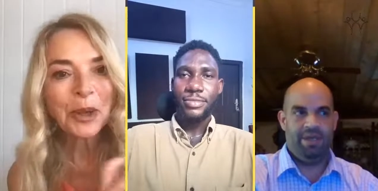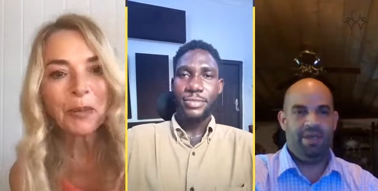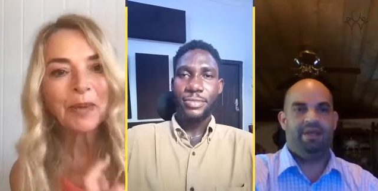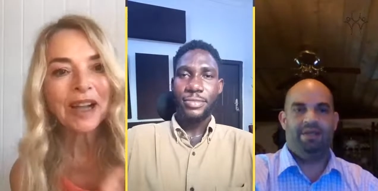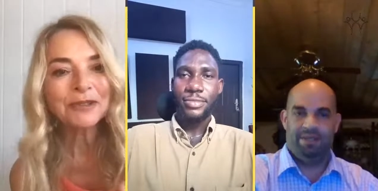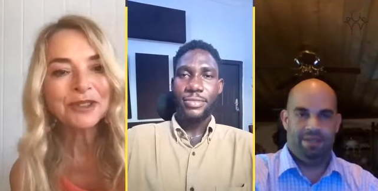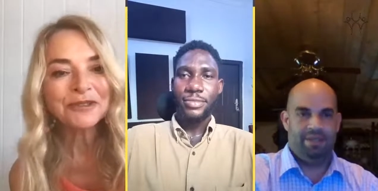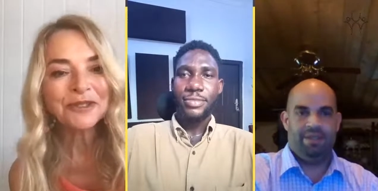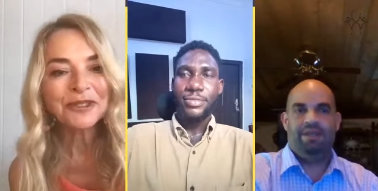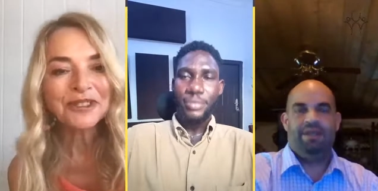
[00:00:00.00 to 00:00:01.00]
Speaker 1: yeah. so
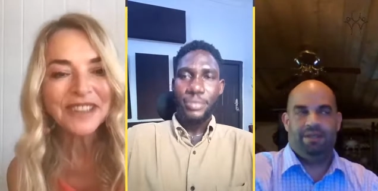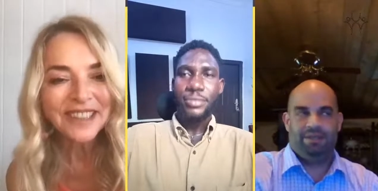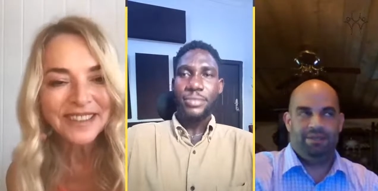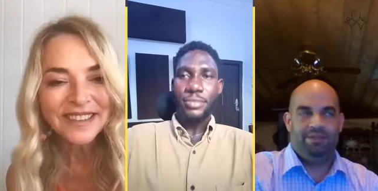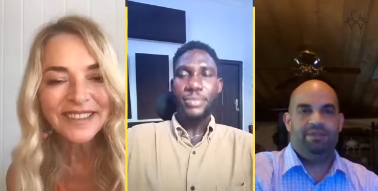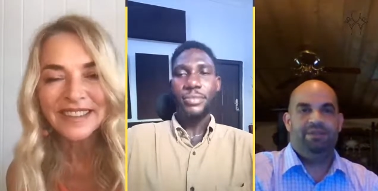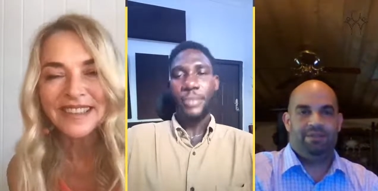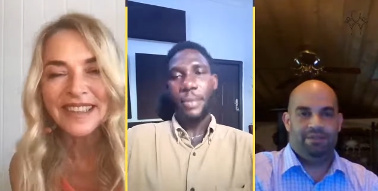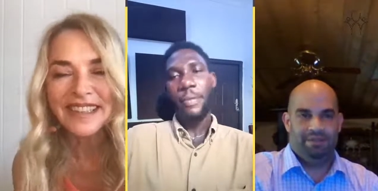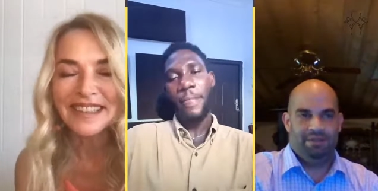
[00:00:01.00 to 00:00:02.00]
powerful, and
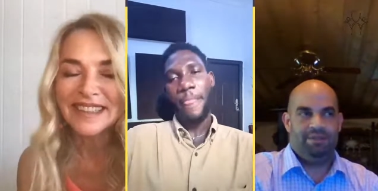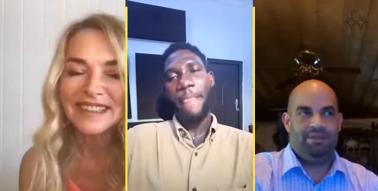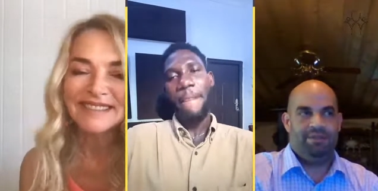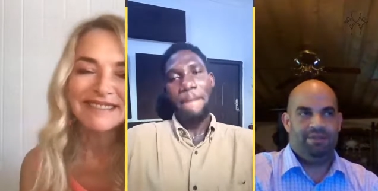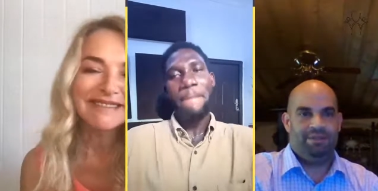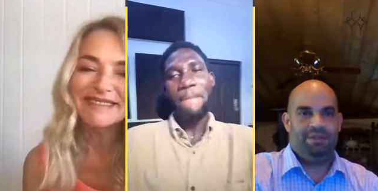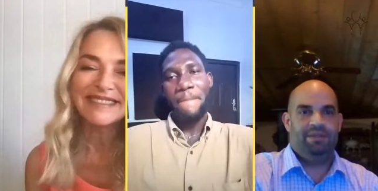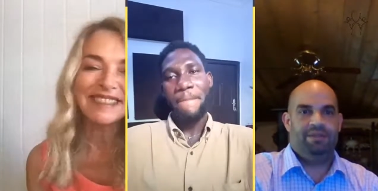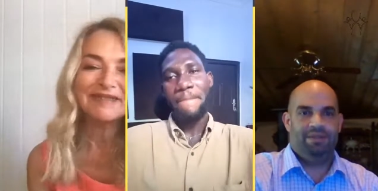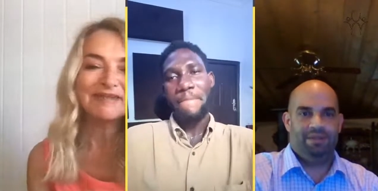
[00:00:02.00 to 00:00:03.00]
and
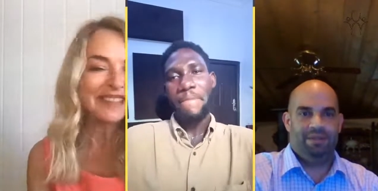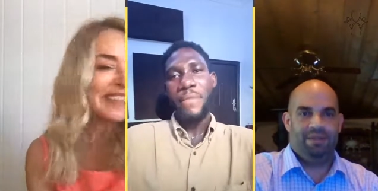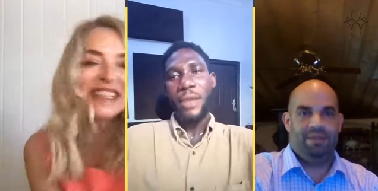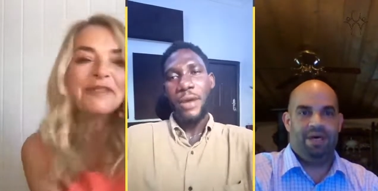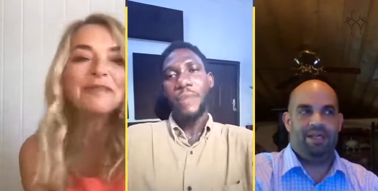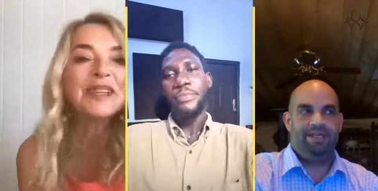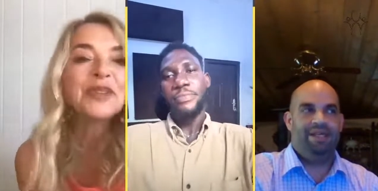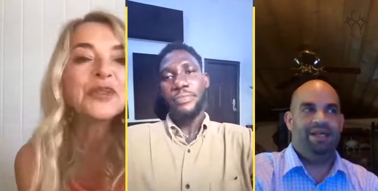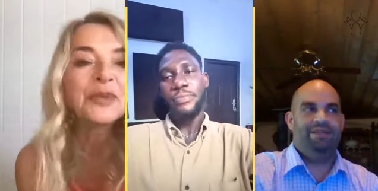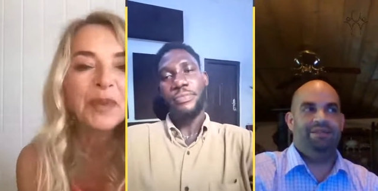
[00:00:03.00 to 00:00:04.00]
it gives and me
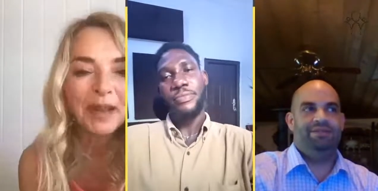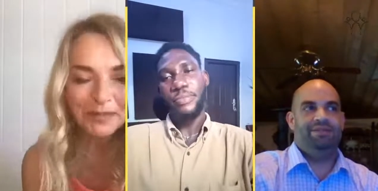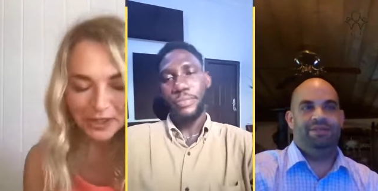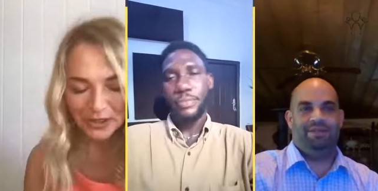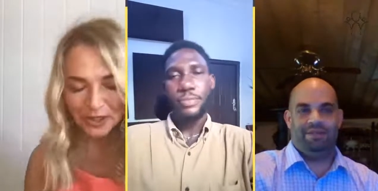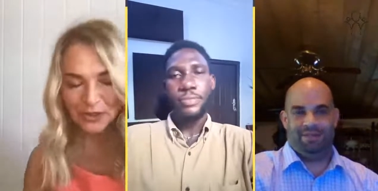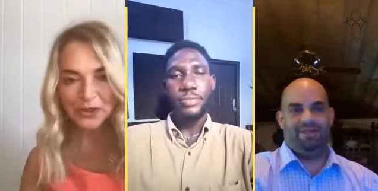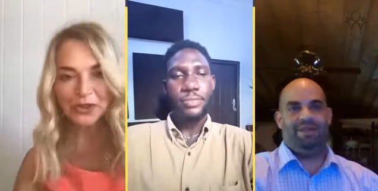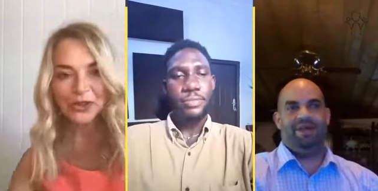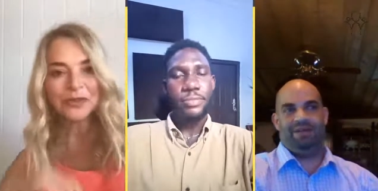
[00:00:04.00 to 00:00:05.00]
then, goosebumps to
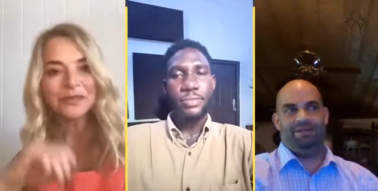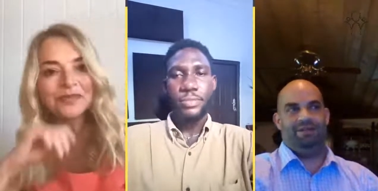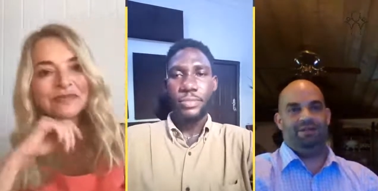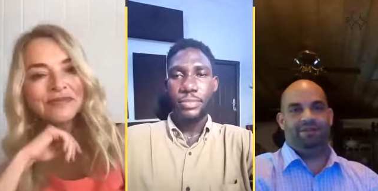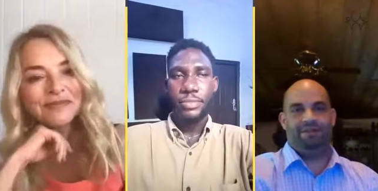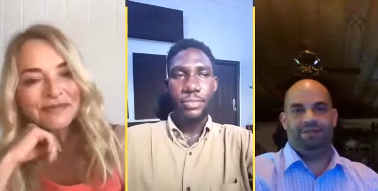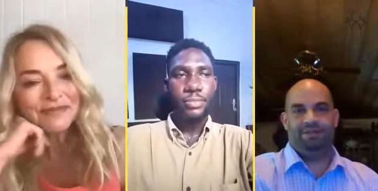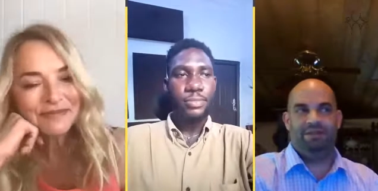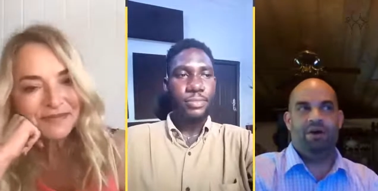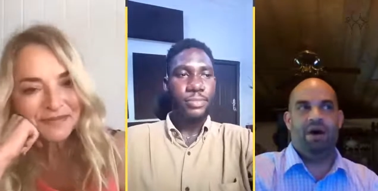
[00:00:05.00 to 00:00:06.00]
you too.
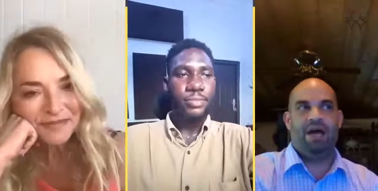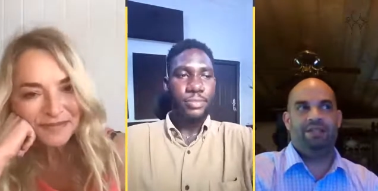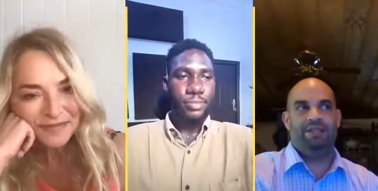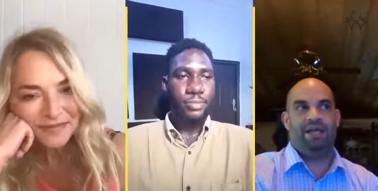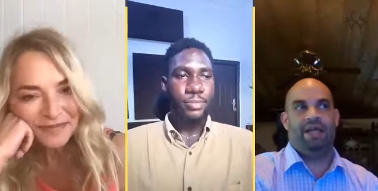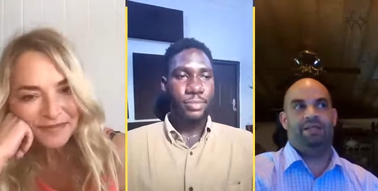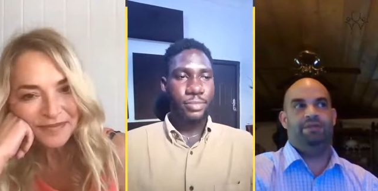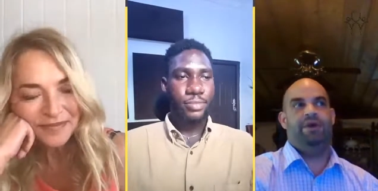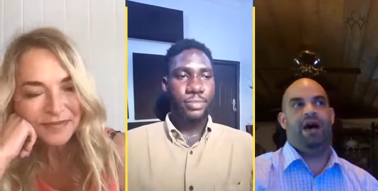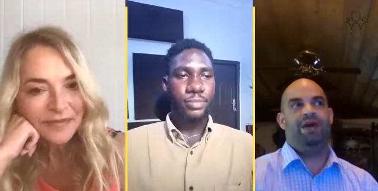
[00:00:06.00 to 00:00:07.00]
Speaker 2: No, and and
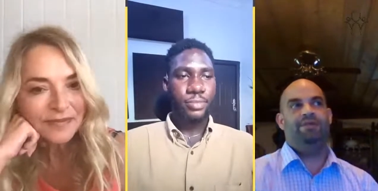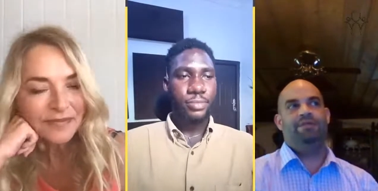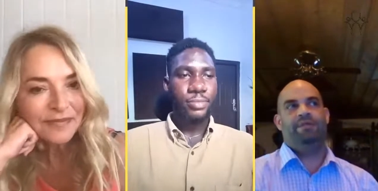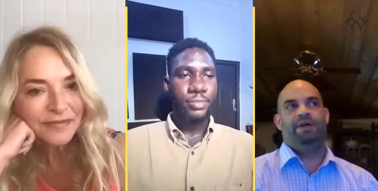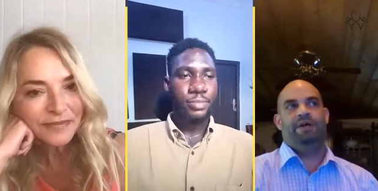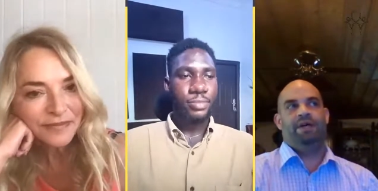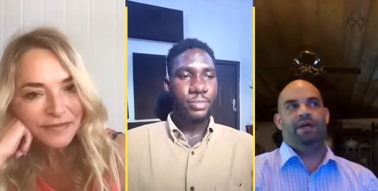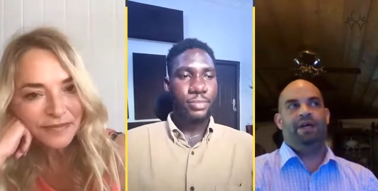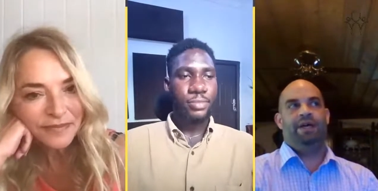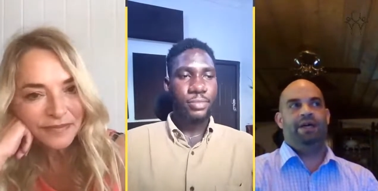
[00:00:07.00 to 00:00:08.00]
you have
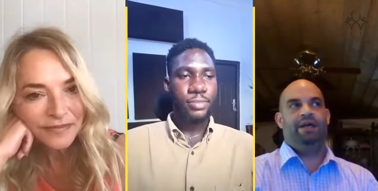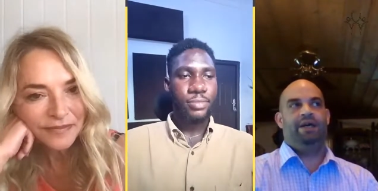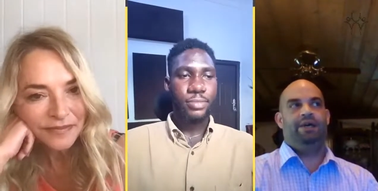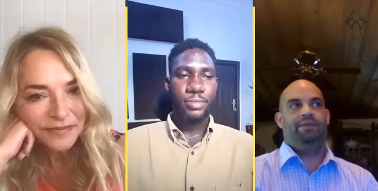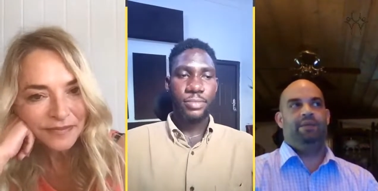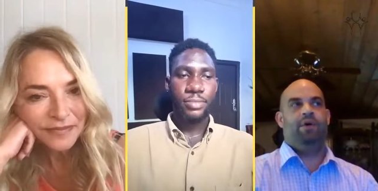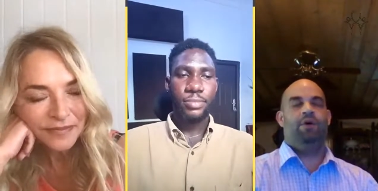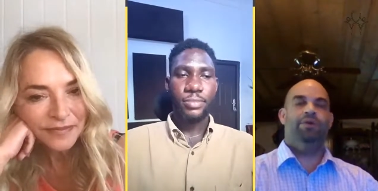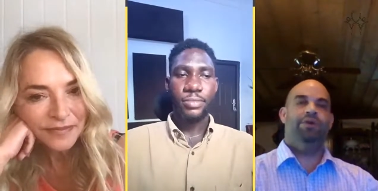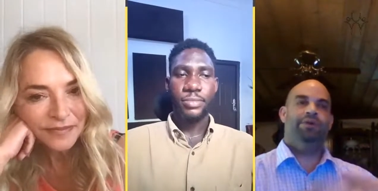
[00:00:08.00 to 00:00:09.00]
uh,
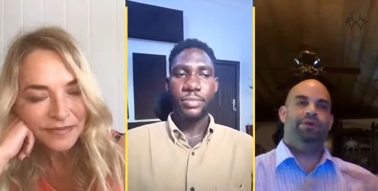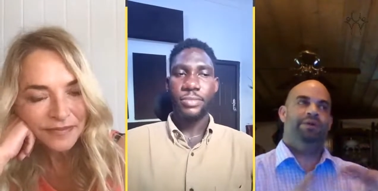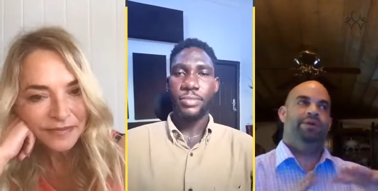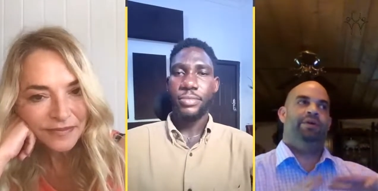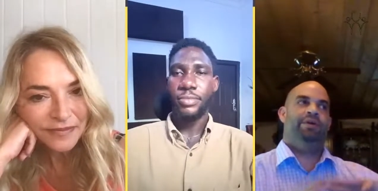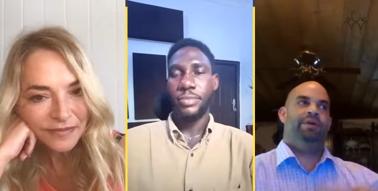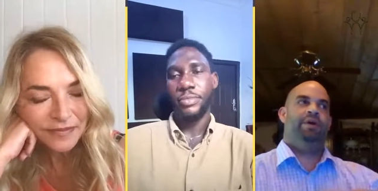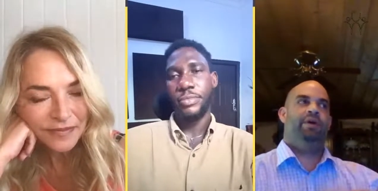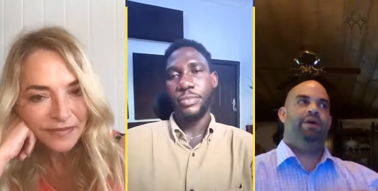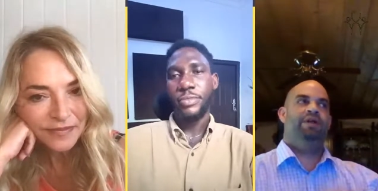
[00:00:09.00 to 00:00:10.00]
other
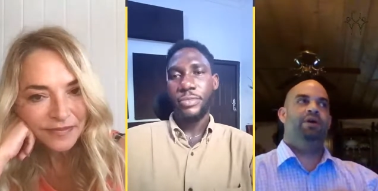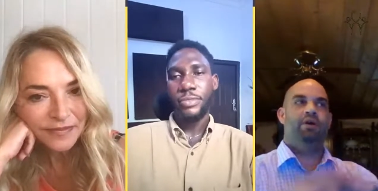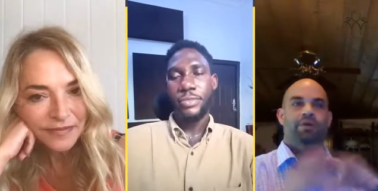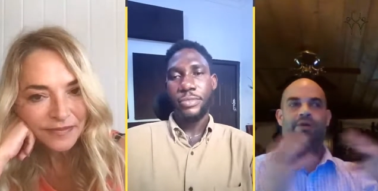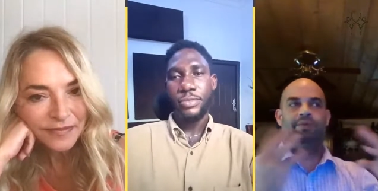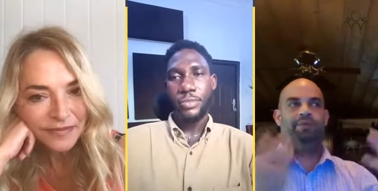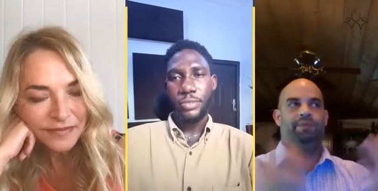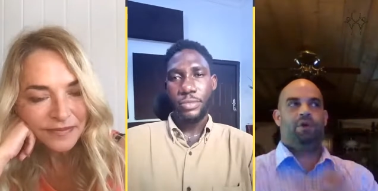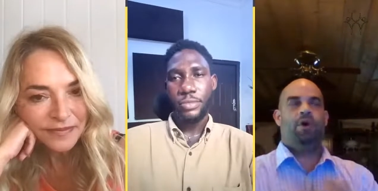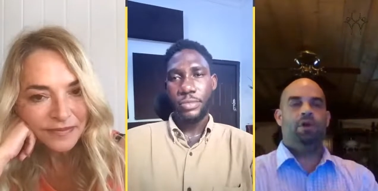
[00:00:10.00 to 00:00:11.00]
in other
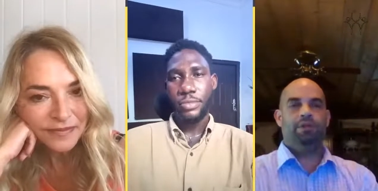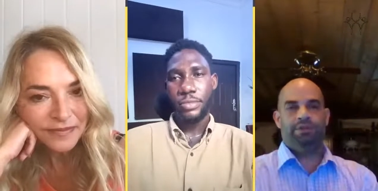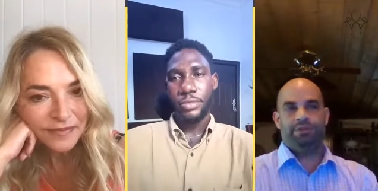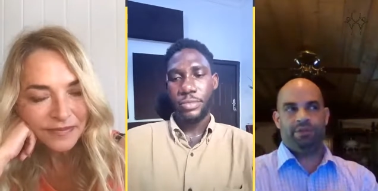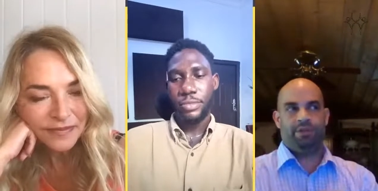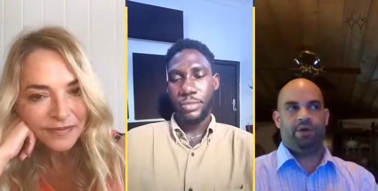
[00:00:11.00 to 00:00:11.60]
culture,